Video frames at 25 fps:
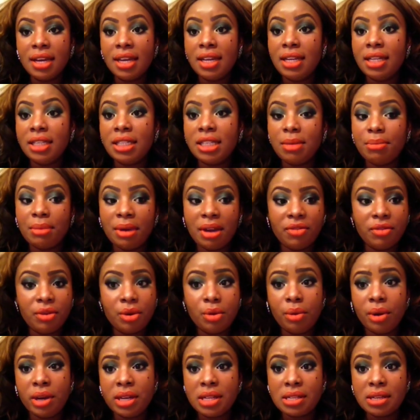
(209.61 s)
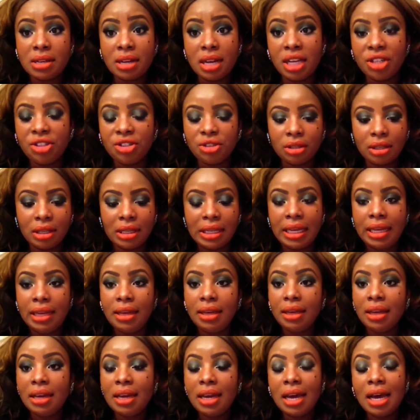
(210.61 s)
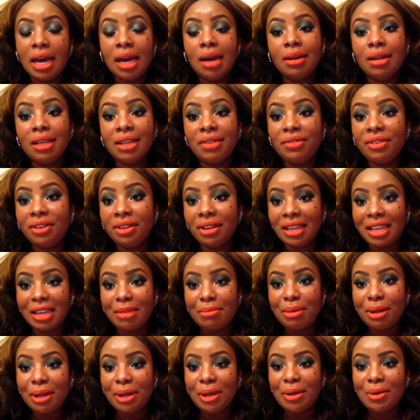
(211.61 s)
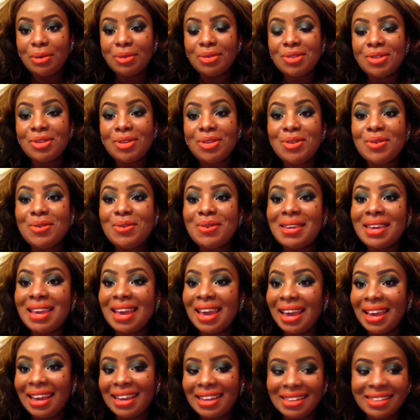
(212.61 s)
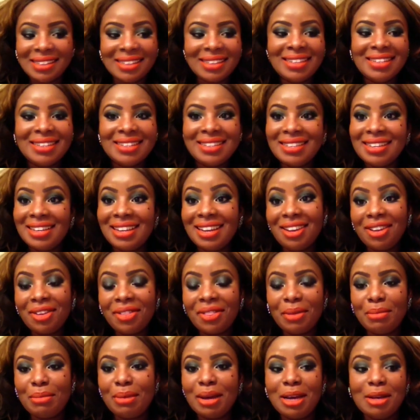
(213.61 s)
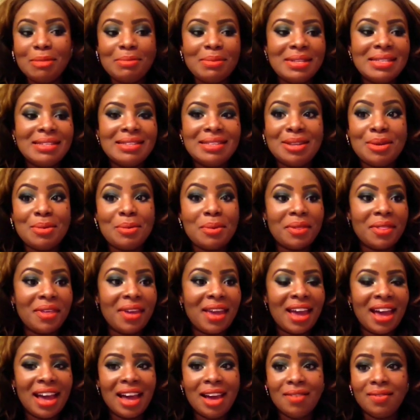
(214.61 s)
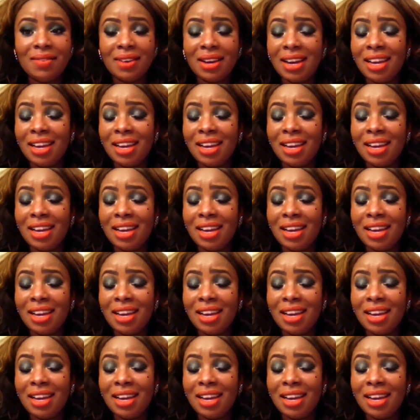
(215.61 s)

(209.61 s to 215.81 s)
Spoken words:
They ship everywhere internationally. I'll leave their link below so you can look them up and see what they have.